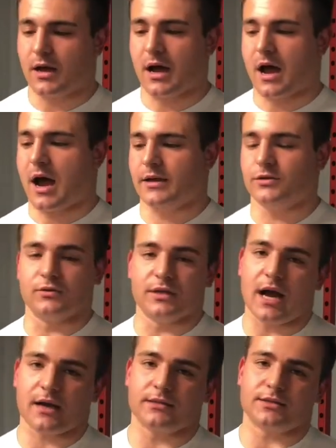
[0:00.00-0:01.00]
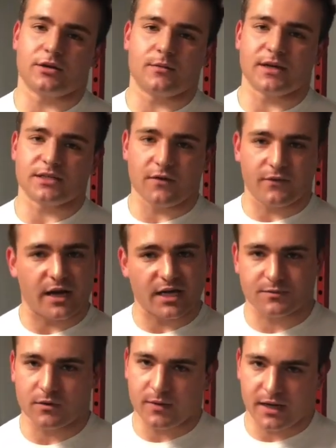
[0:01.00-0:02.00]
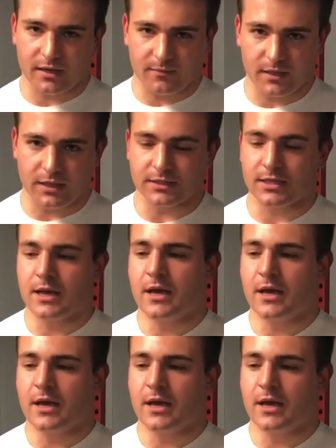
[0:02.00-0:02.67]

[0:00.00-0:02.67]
I do not consider myself an expert by any means.